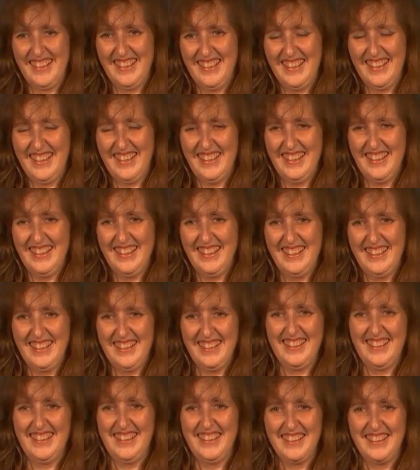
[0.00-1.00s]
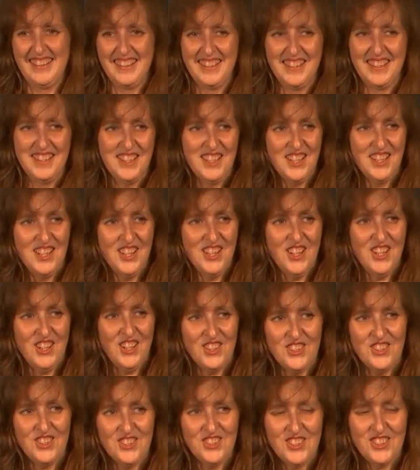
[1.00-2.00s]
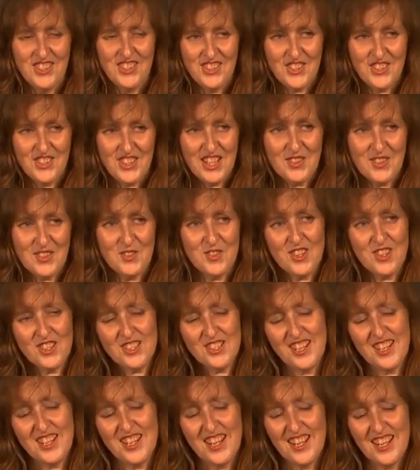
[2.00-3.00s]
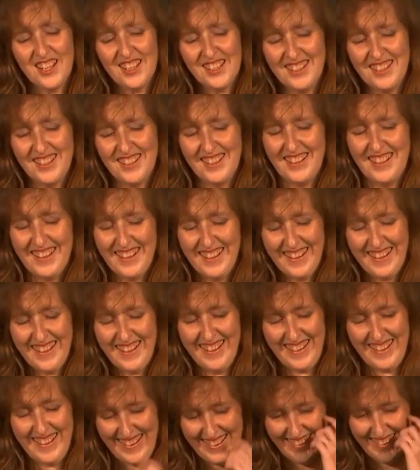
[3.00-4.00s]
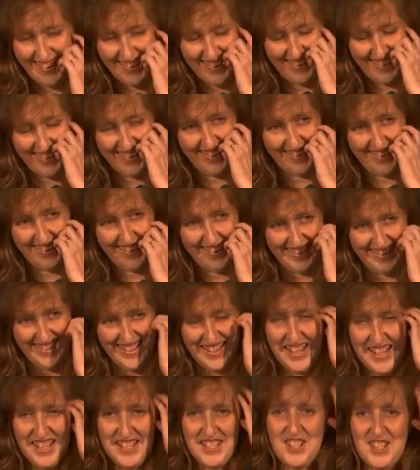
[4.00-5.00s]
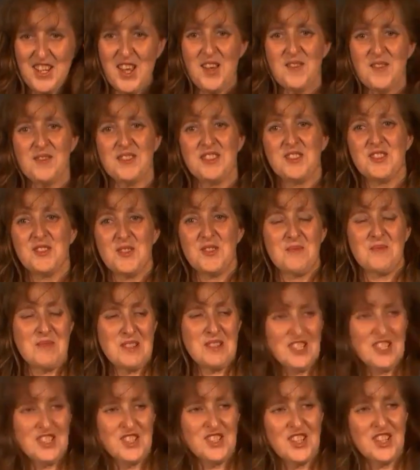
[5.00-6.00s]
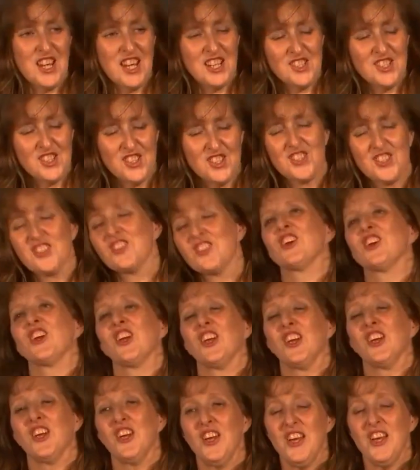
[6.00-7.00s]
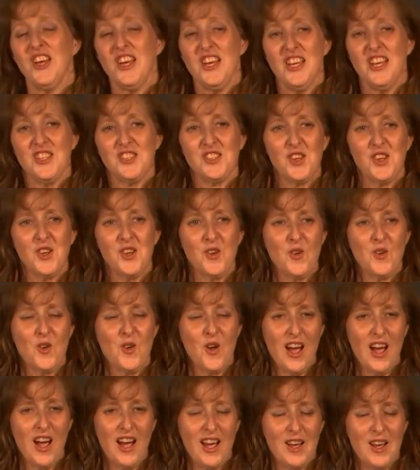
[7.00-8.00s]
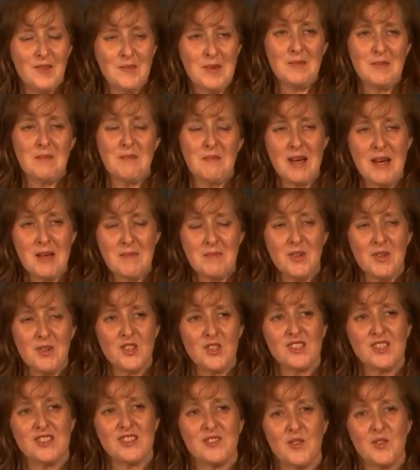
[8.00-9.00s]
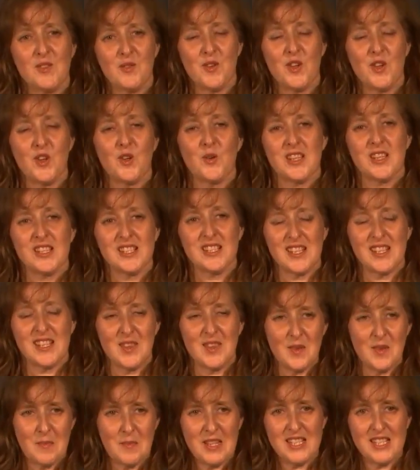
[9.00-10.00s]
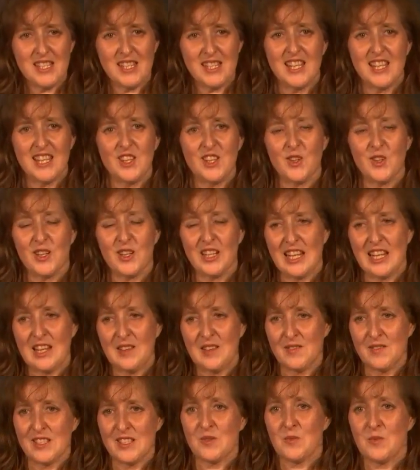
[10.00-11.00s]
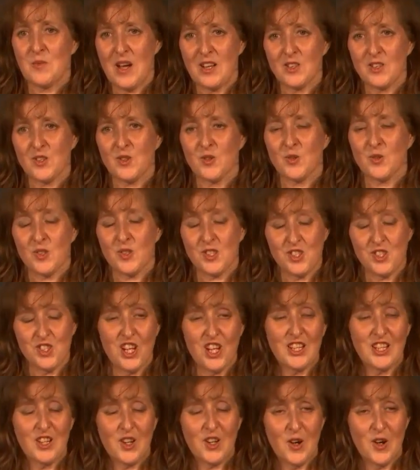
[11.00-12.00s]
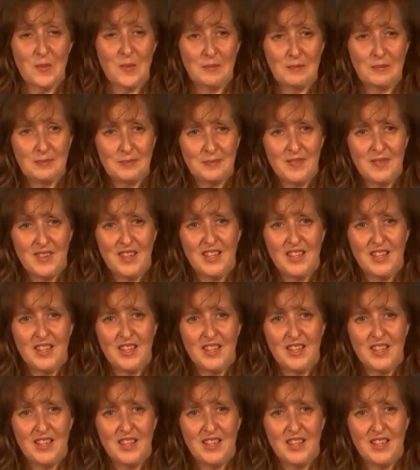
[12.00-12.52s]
happens? You, you get Rodney eh? to come and do a presentation to you. So, I mean, my personal view is that the best thing you can leave is a well sourced GEDCOM